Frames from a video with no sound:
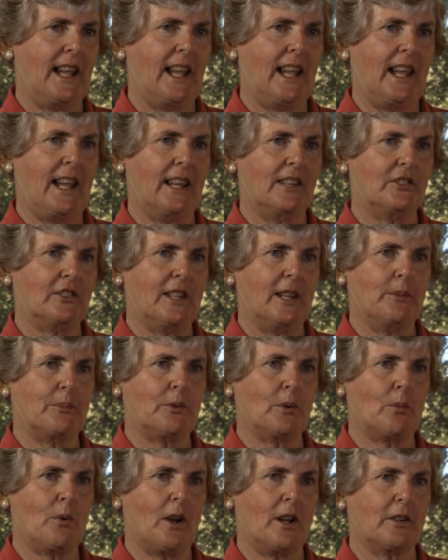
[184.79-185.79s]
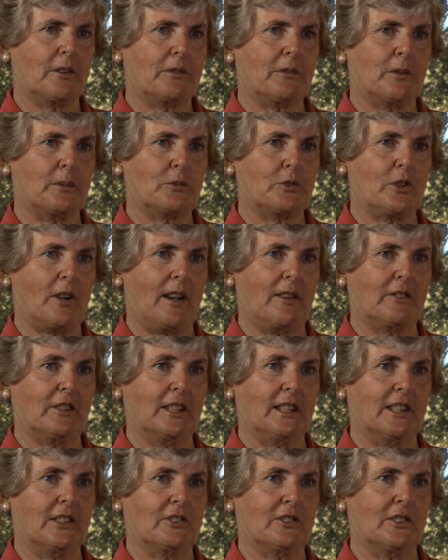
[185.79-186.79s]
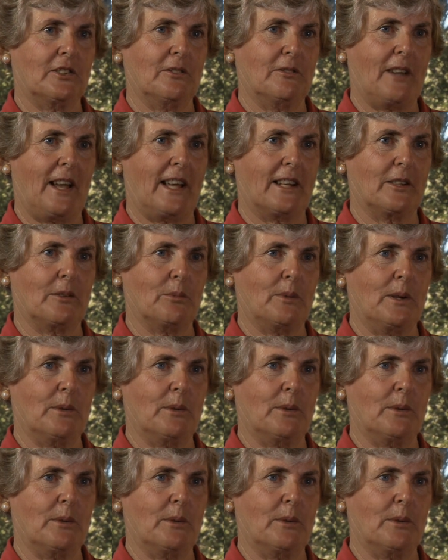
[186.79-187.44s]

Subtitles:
and keep the water from traveling into Nevada.